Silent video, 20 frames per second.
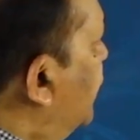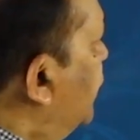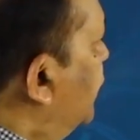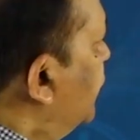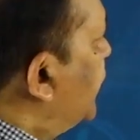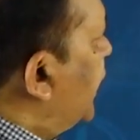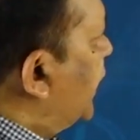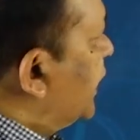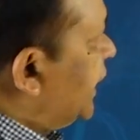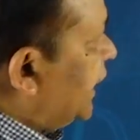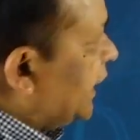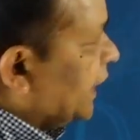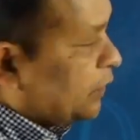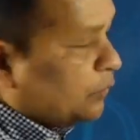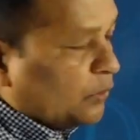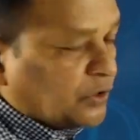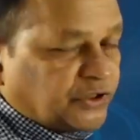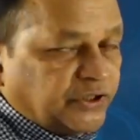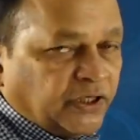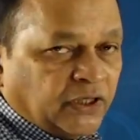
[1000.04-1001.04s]
you can get a
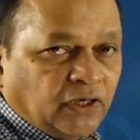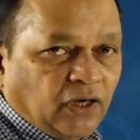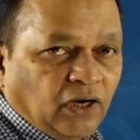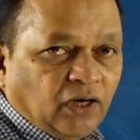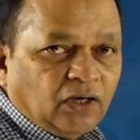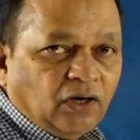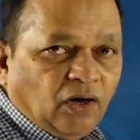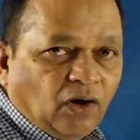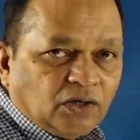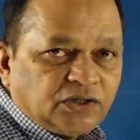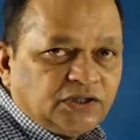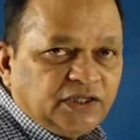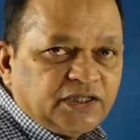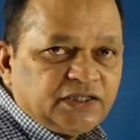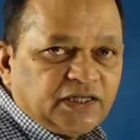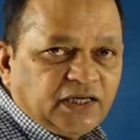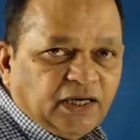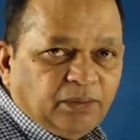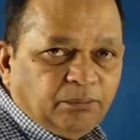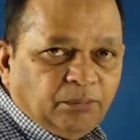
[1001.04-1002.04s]
question on
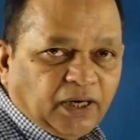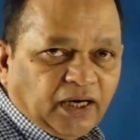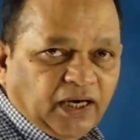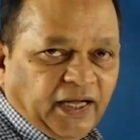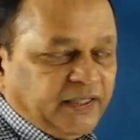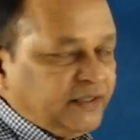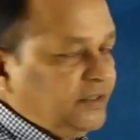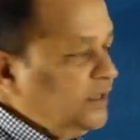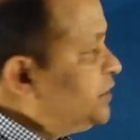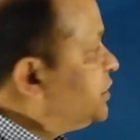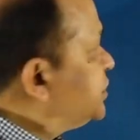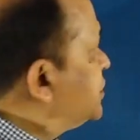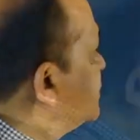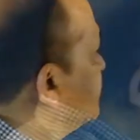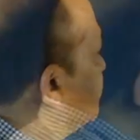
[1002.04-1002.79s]
oxidation number like this.